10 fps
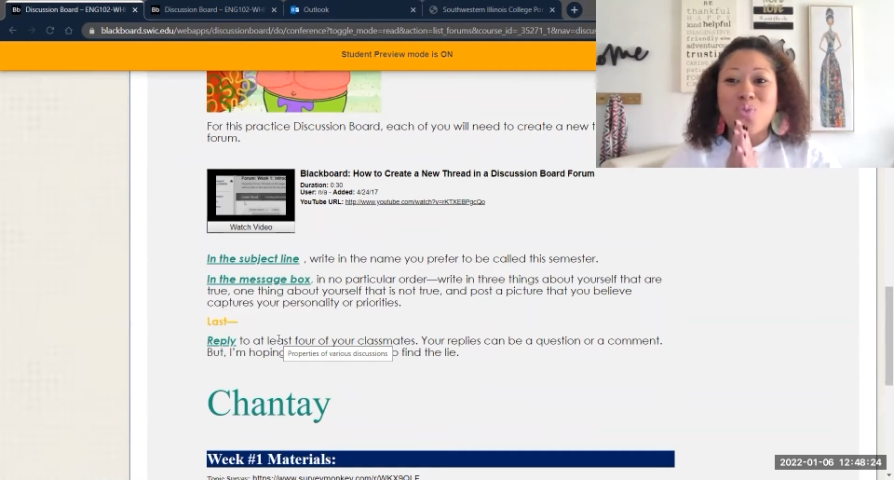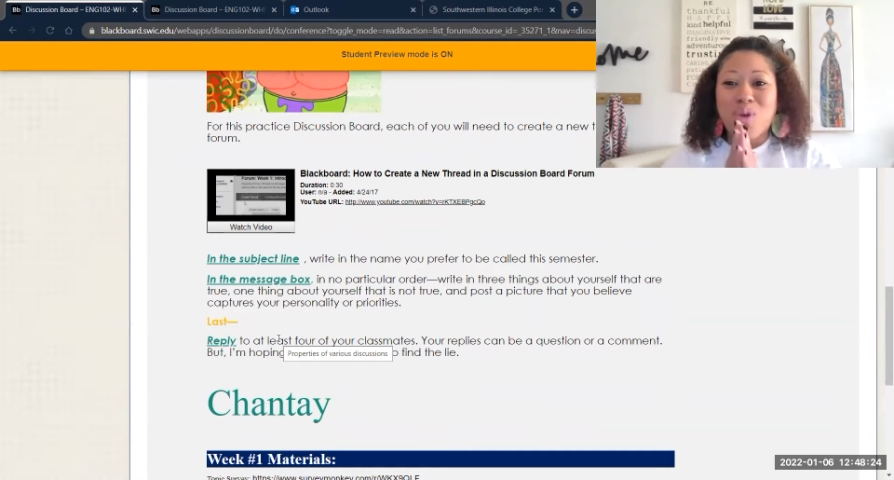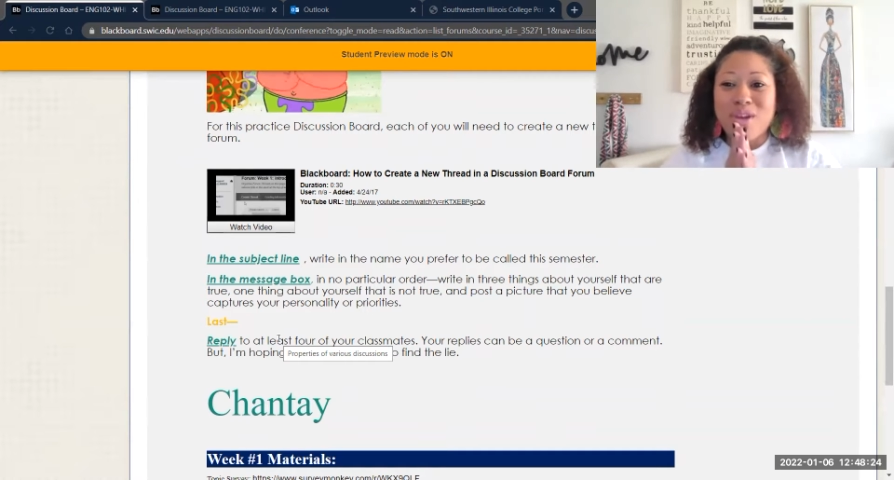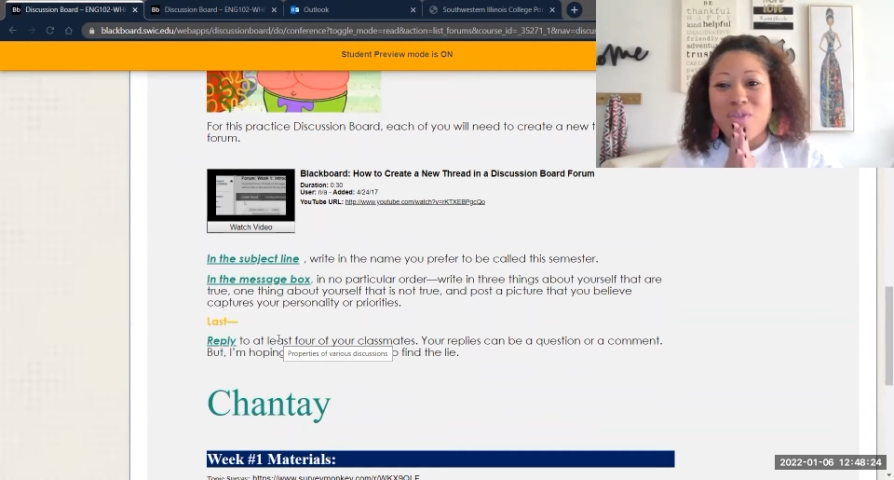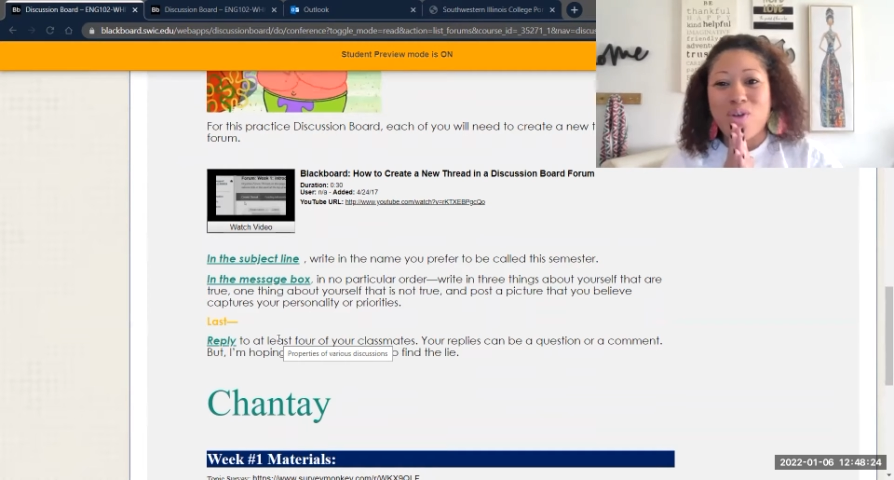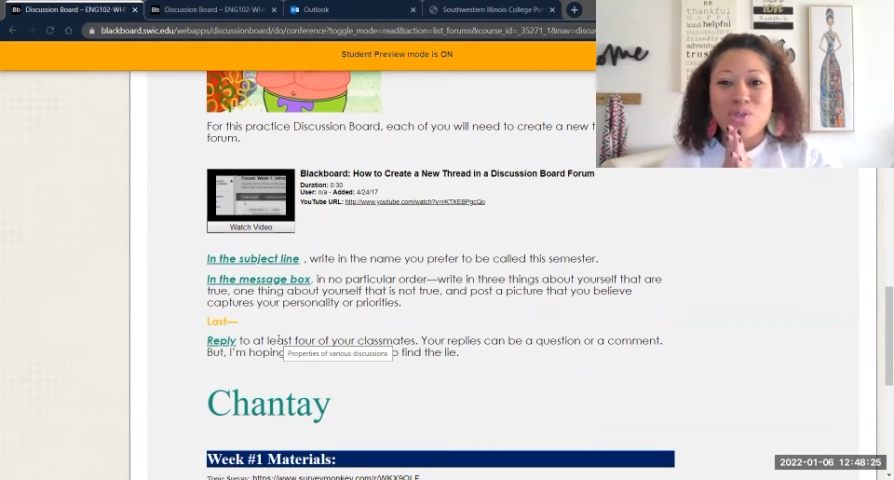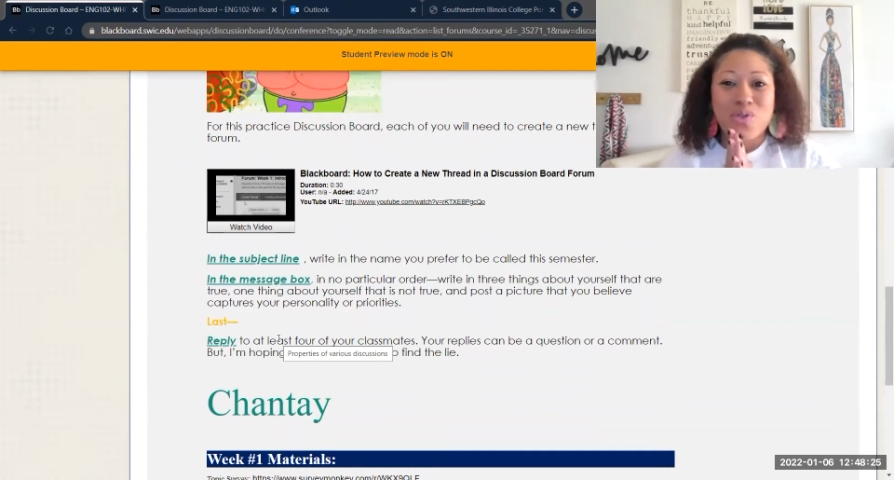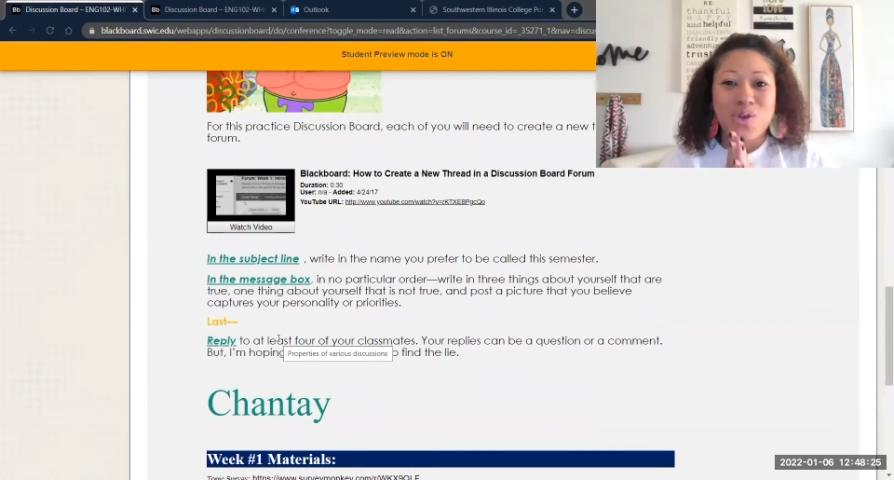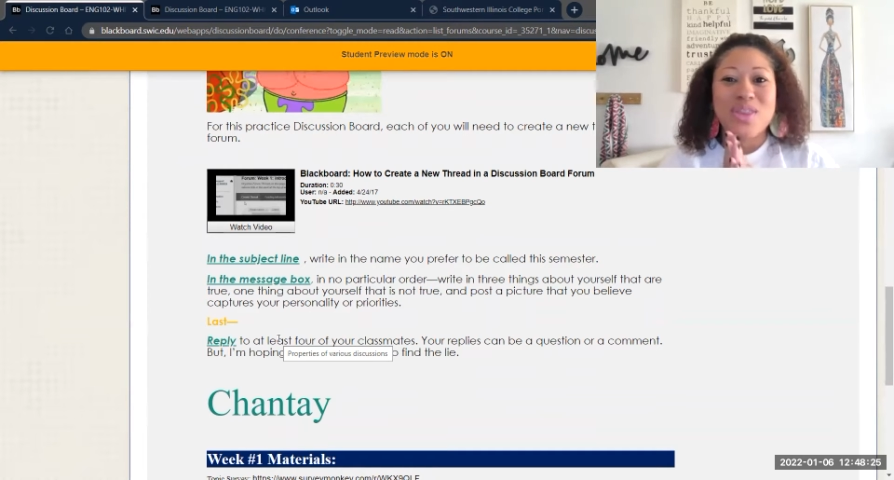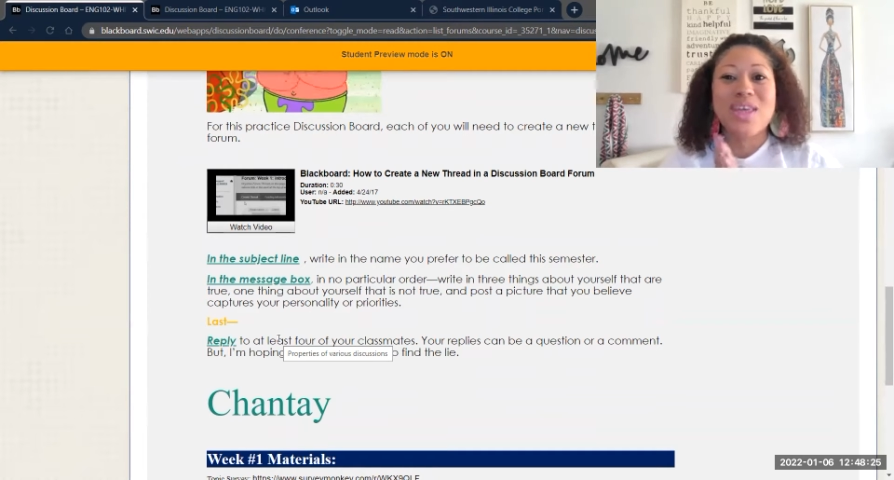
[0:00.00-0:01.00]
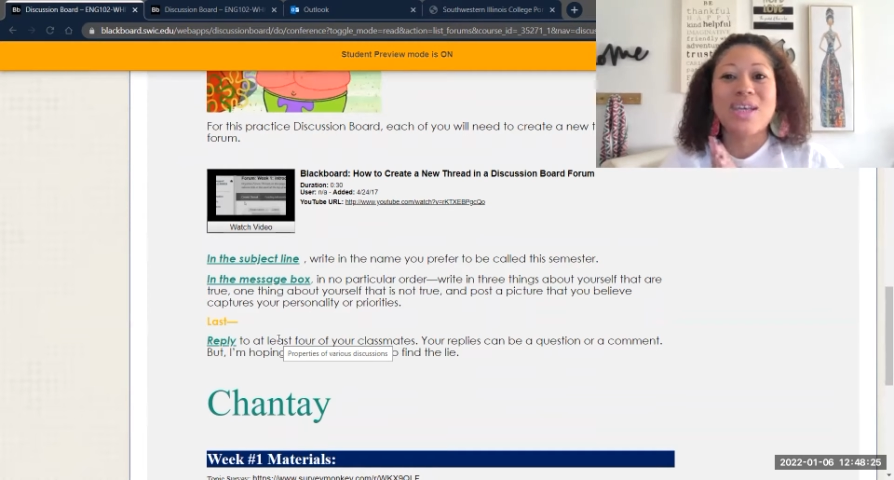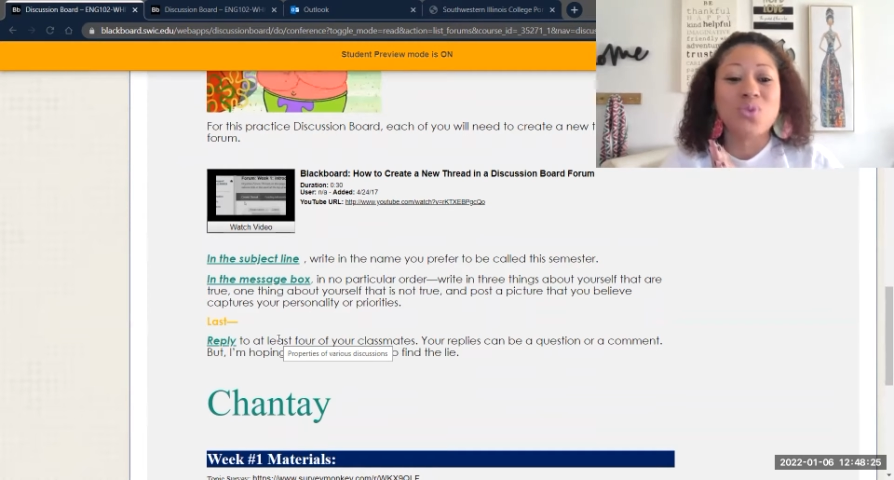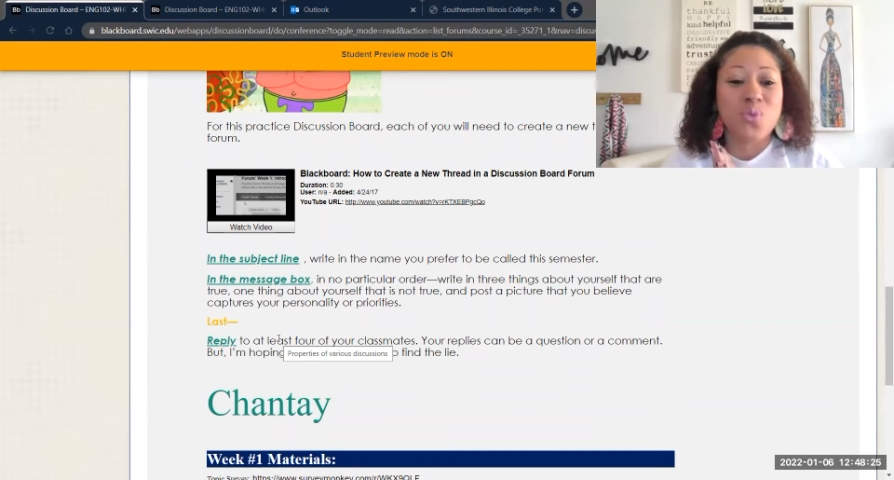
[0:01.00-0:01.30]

one of those 4 things